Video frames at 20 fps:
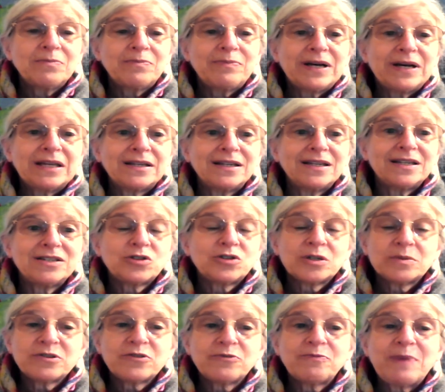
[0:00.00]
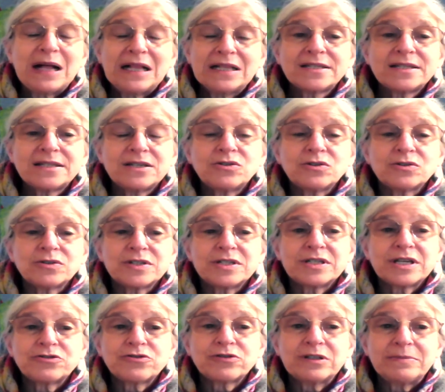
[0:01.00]
but in terms of policy towards
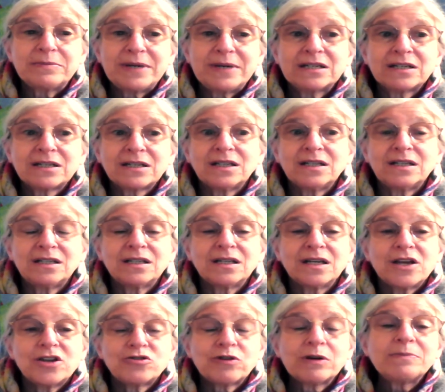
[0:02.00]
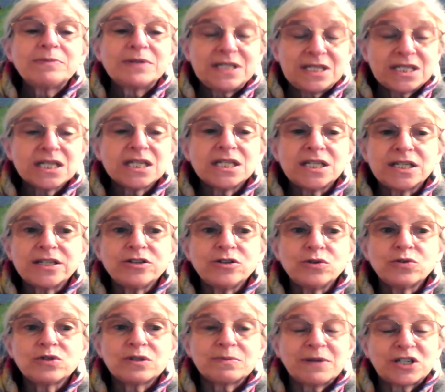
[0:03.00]
Central America, Trump did
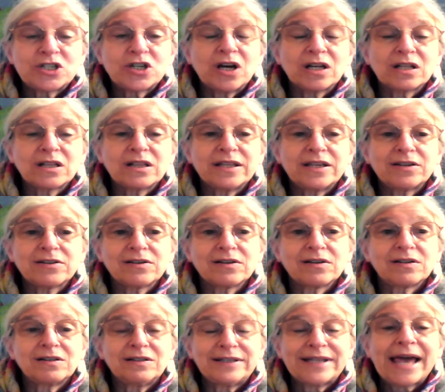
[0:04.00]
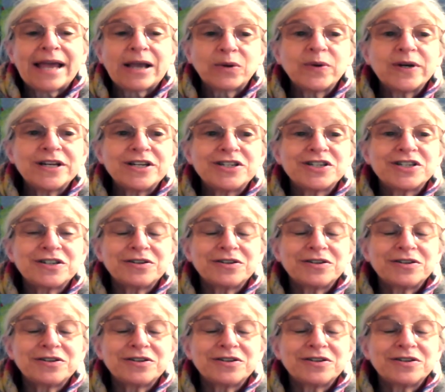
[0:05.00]
use much uglier language.